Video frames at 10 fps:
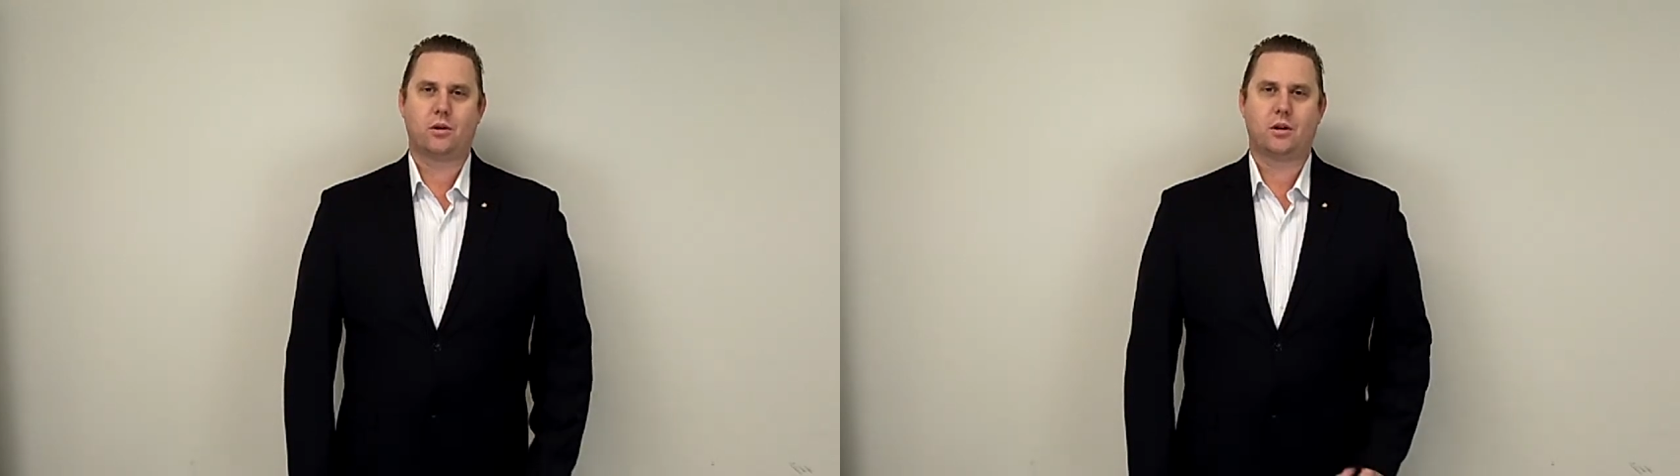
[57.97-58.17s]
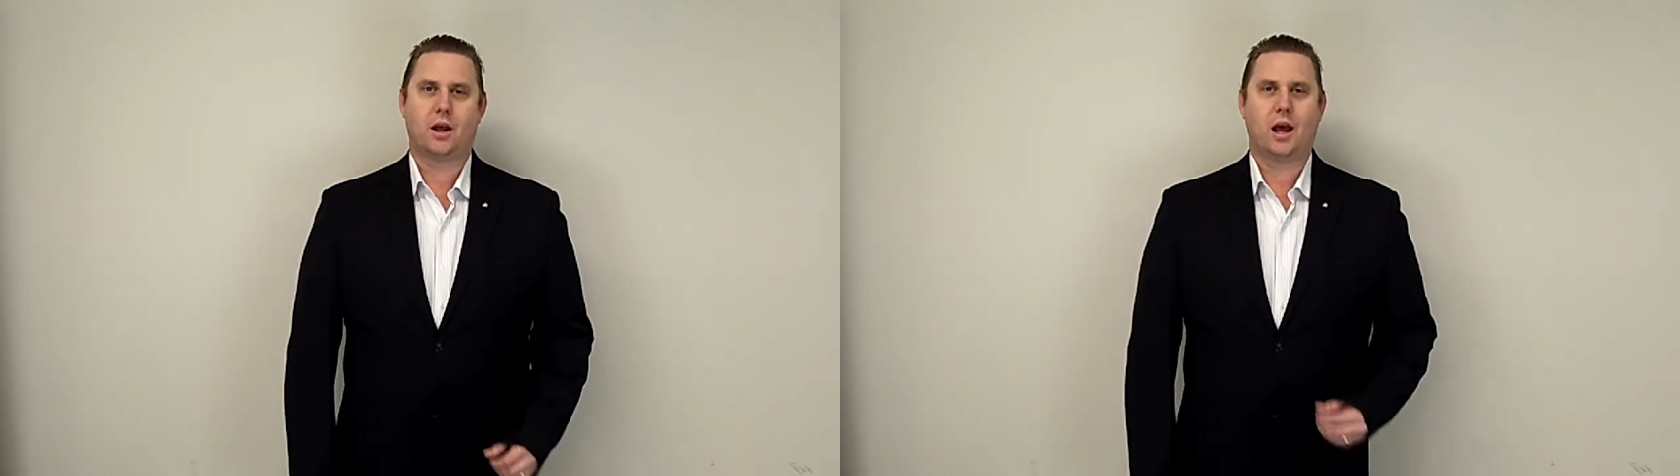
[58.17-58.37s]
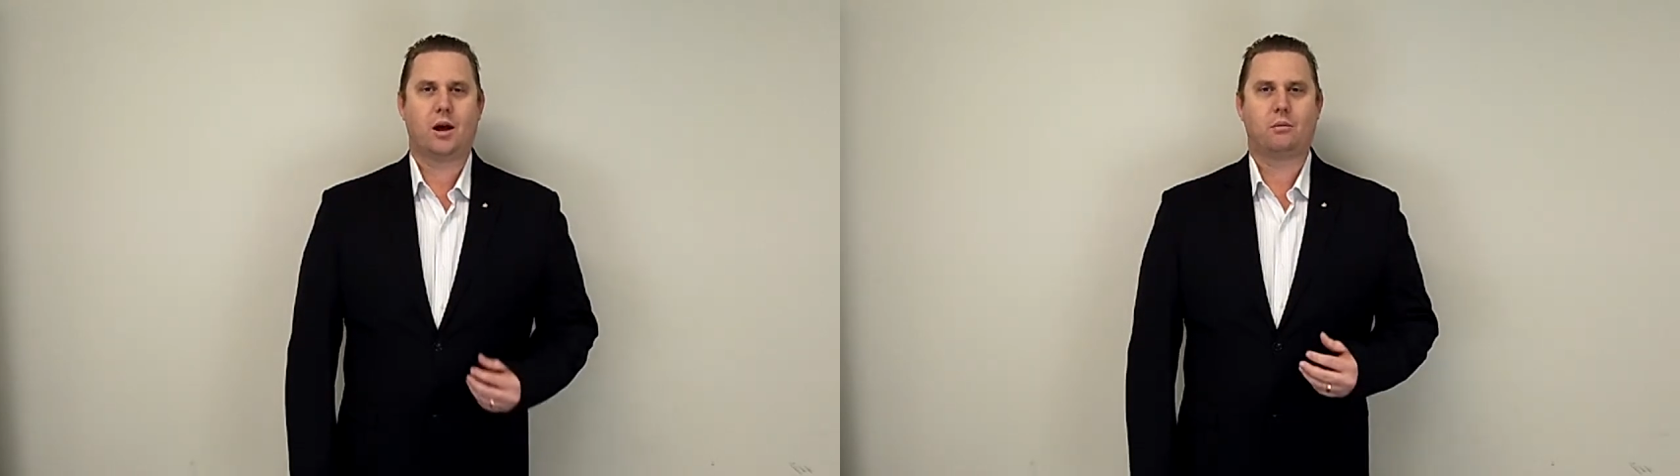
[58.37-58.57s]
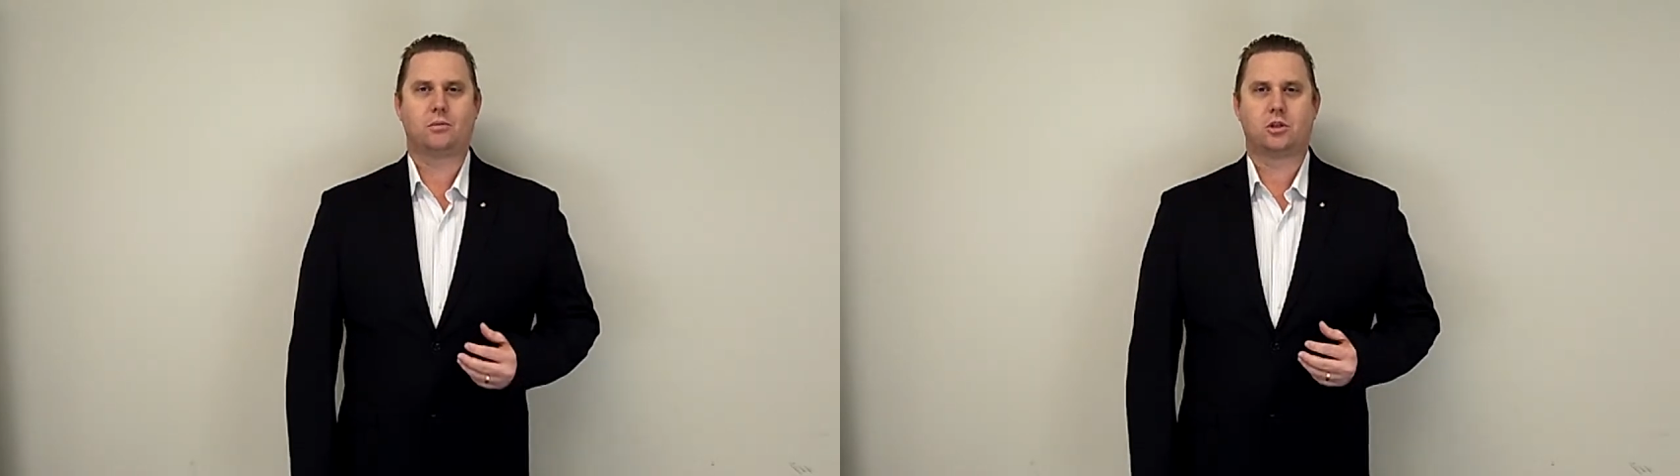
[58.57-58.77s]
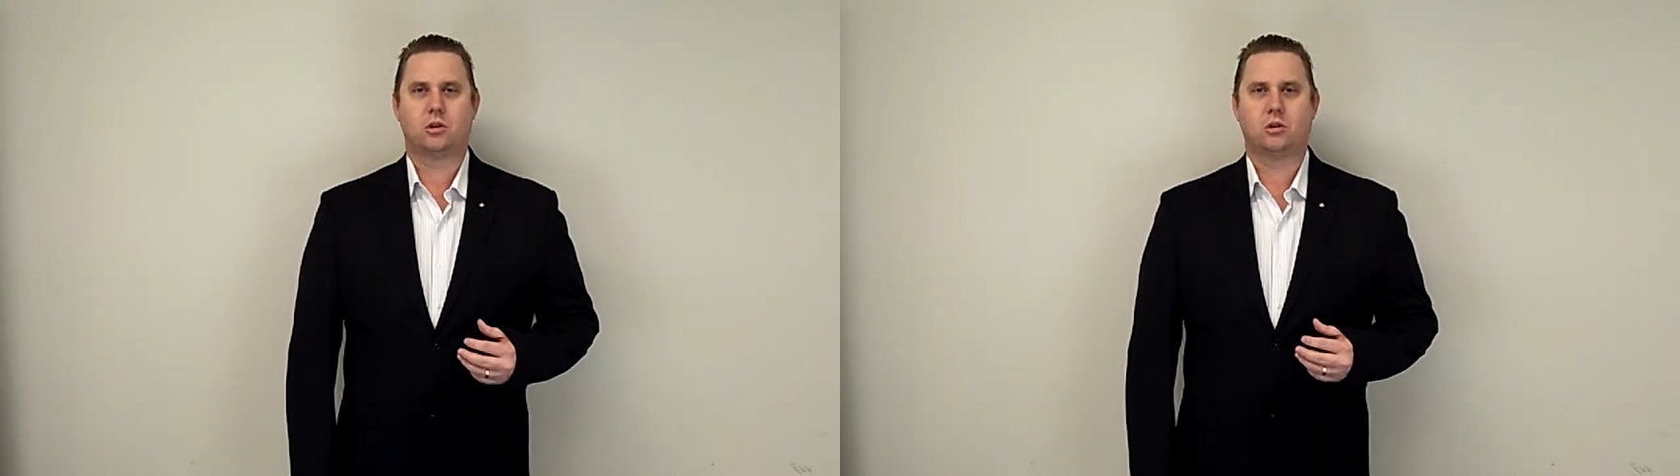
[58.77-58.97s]
would
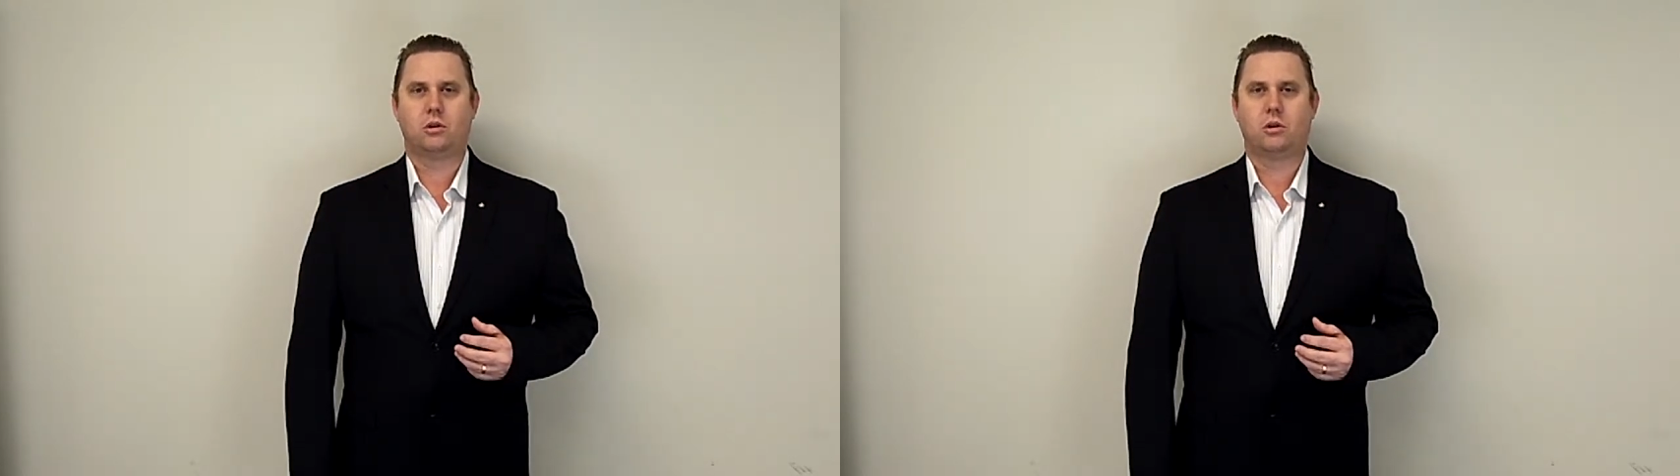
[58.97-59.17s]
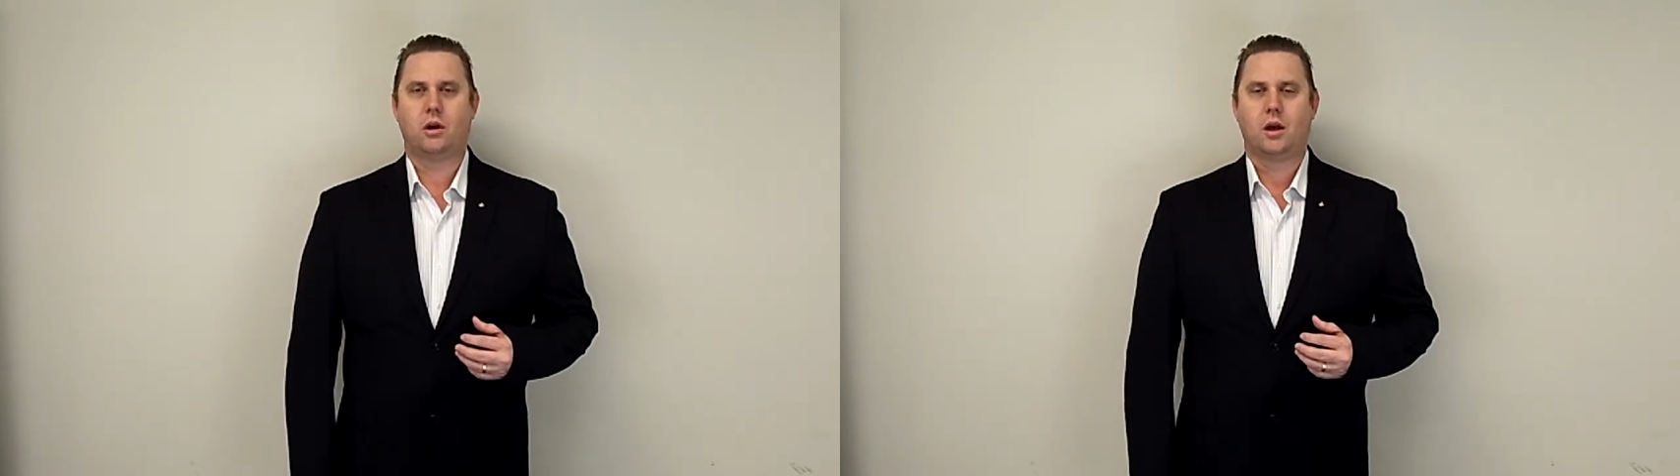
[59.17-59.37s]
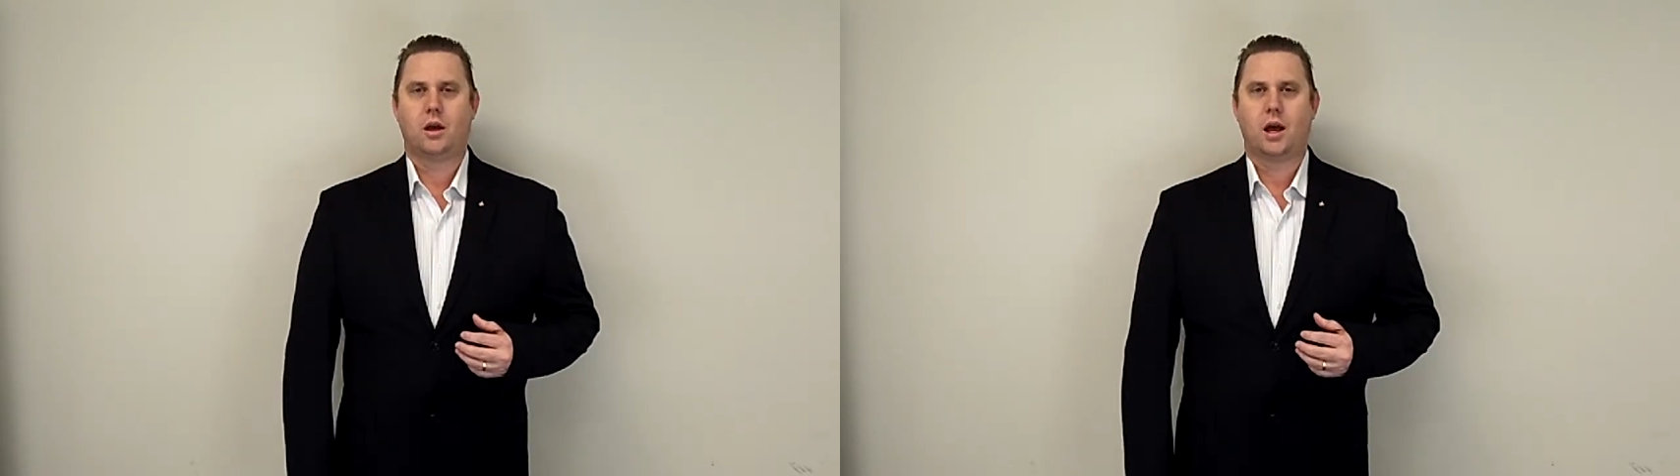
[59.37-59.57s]
help to